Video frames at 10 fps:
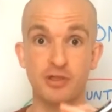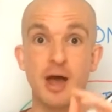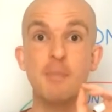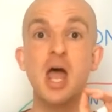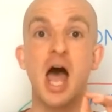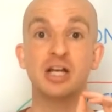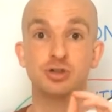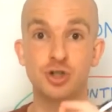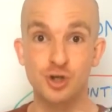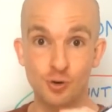of them as
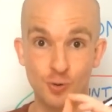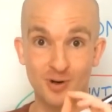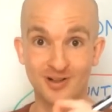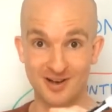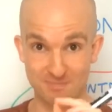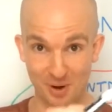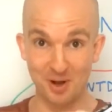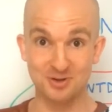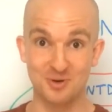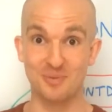humanly
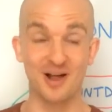possible.